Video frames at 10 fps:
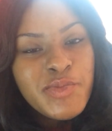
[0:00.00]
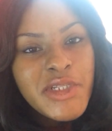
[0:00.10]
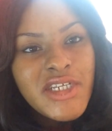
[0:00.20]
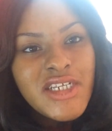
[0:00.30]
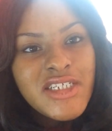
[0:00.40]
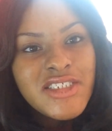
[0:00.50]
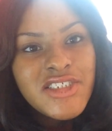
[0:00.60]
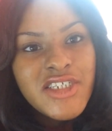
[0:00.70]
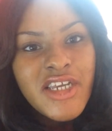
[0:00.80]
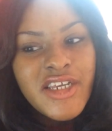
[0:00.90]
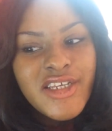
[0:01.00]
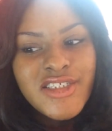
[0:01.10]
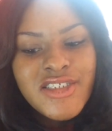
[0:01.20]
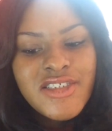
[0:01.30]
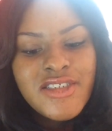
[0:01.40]
please
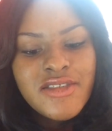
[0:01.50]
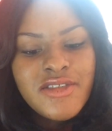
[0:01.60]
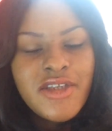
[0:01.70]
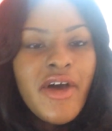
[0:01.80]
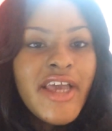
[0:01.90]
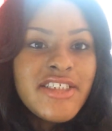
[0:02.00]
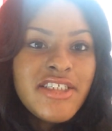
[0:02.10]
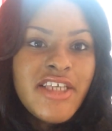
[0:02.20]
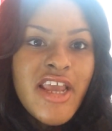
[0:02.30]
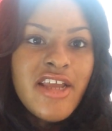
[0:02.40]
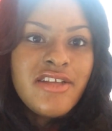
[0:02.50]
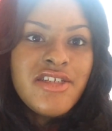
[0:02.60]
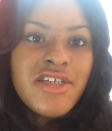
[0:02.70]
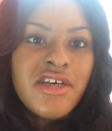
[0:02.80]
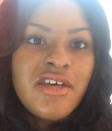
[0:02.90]
just don't hesitate
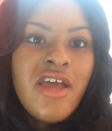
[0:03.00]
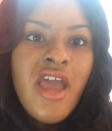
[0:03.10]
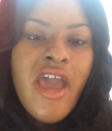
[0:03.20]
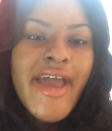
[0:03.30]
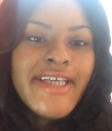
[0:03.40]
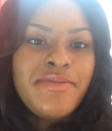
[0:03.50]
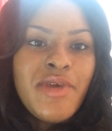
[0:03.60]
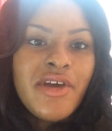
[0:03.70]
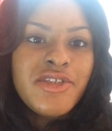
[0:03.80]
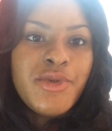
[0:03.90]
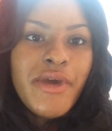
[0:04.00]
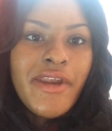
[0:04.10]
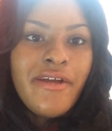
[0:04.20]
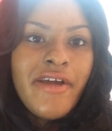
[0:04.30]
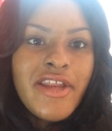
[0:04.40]
to ask me on
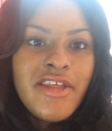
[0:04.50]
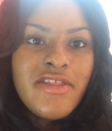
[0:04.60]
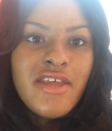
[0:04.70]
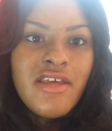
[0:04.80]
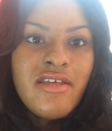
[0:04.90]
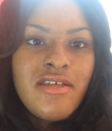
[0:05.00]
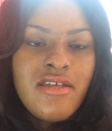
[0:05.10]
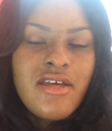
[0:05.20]
Twitter or anything.